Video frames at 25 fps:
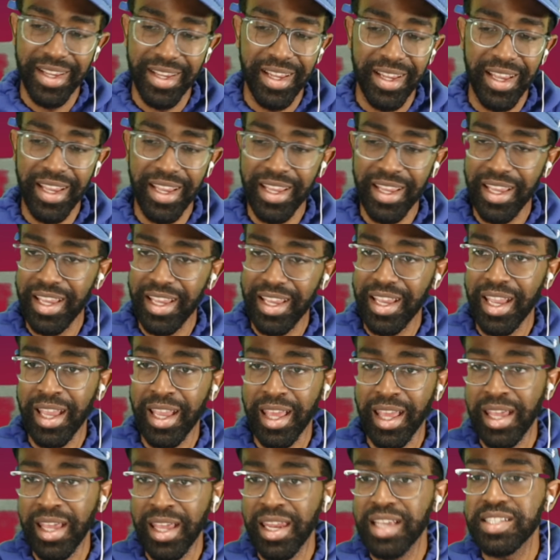it
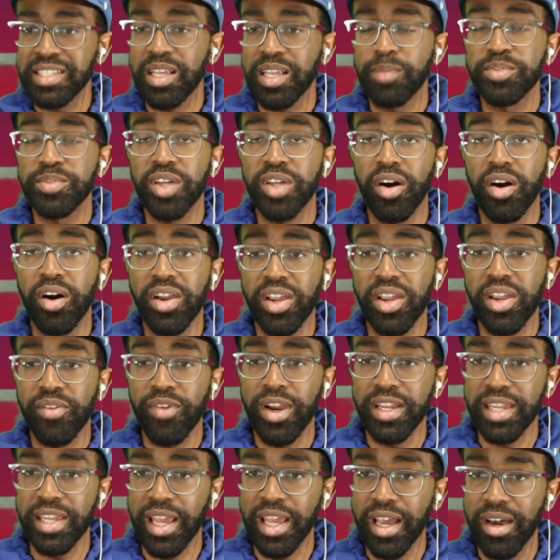and as I'm talking
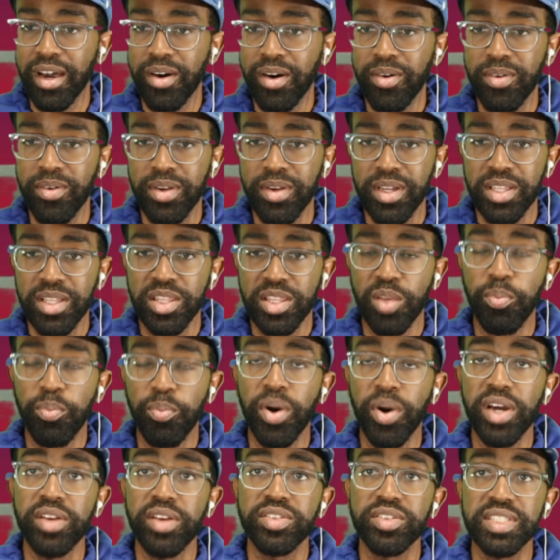right now, the
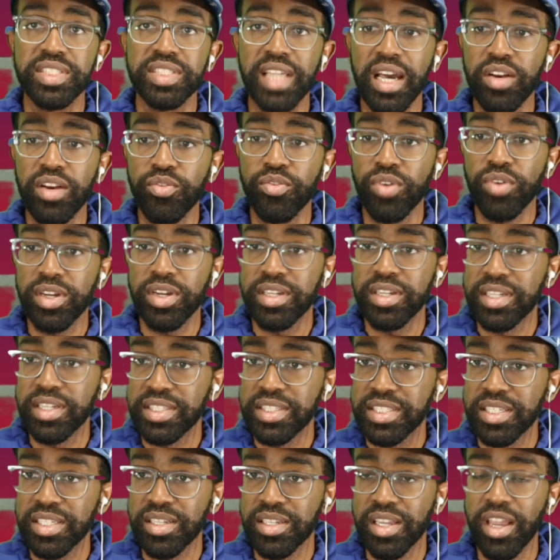punter just got to run into
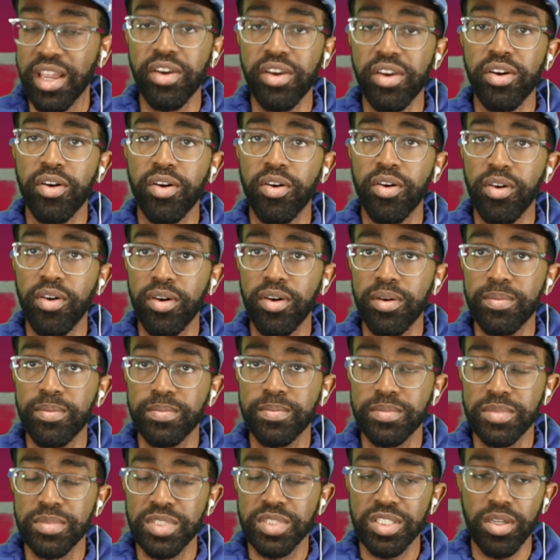the kicker call.
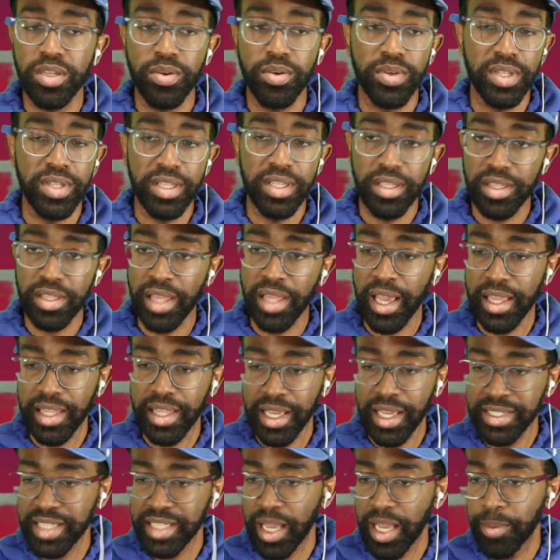So it, that
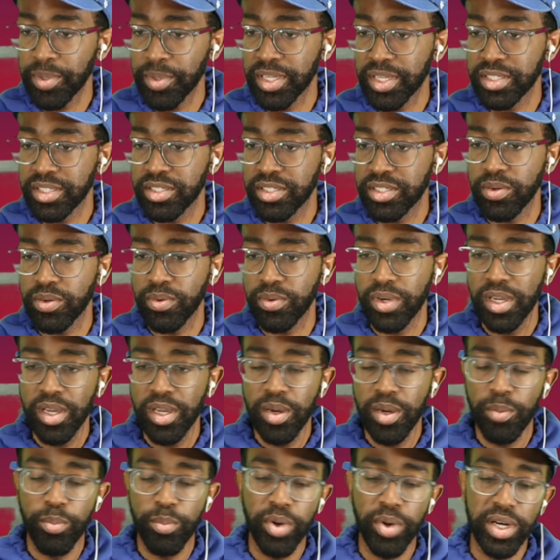that's happening too.
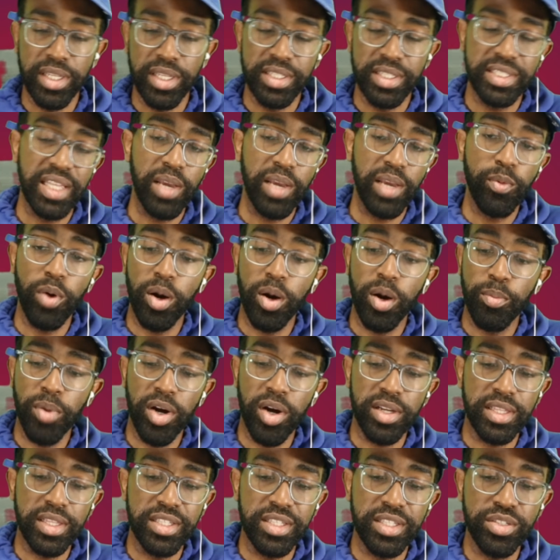But Saquon
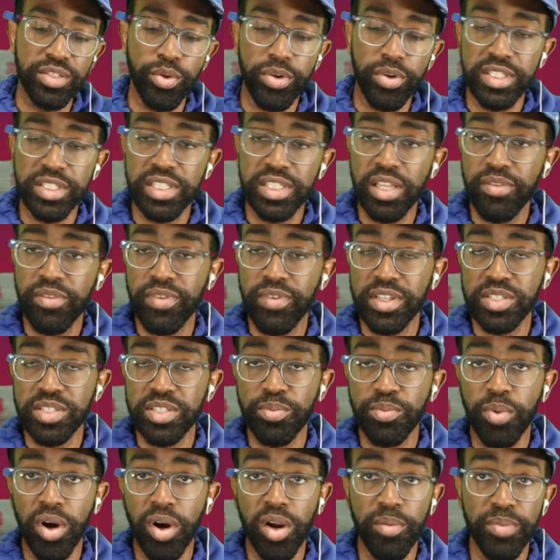Barkley tore this defense
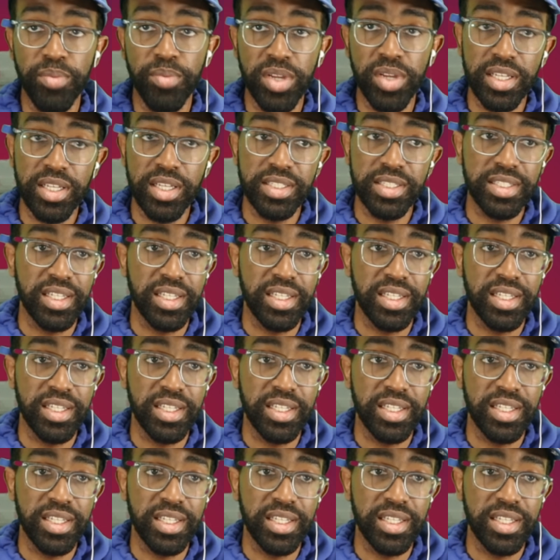apart because